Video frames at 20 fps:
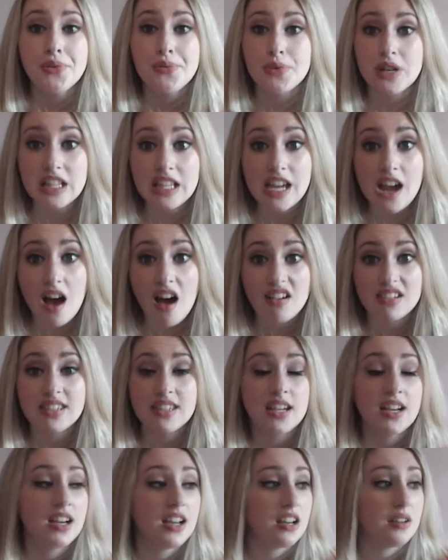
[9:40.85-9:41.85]
Really
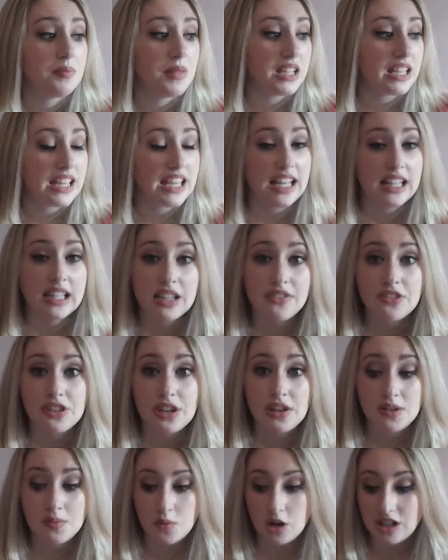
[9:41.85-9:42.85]
awesome. Can't live
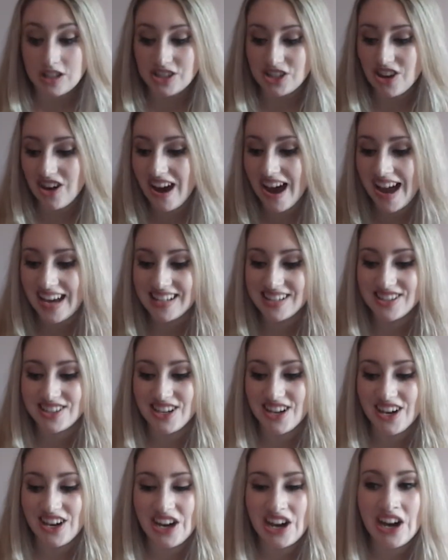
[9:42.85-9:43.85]
without a
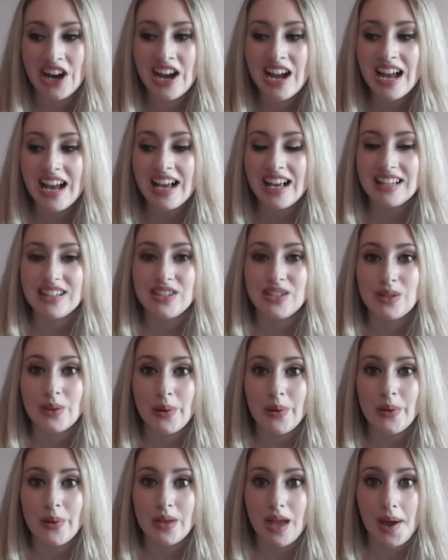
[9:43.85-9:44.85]
moisturizer.
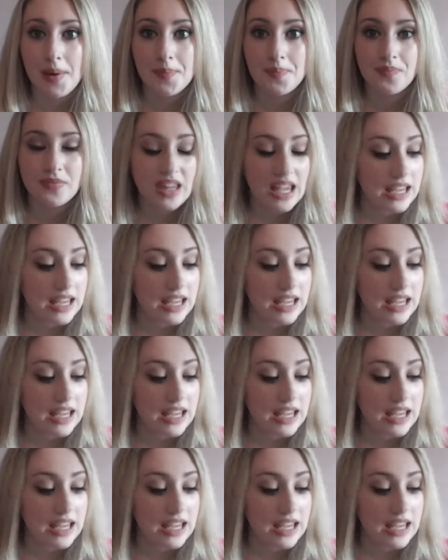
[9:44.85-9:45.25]
So yeah.